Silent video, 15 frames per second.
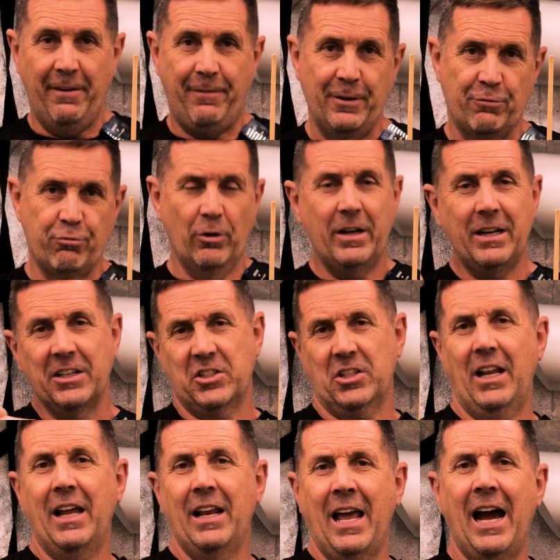If it's running at a
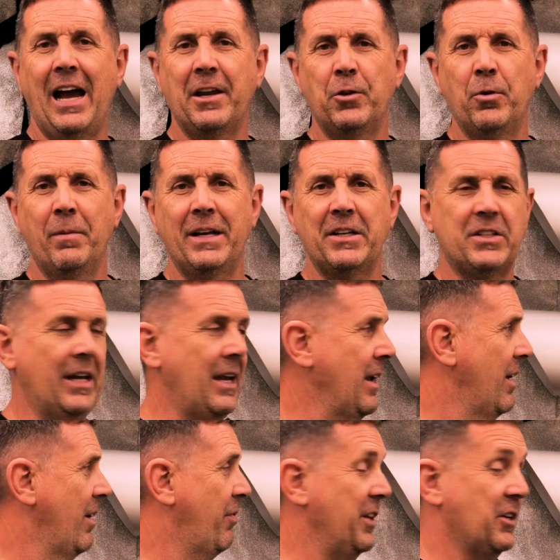slightly higher humidity,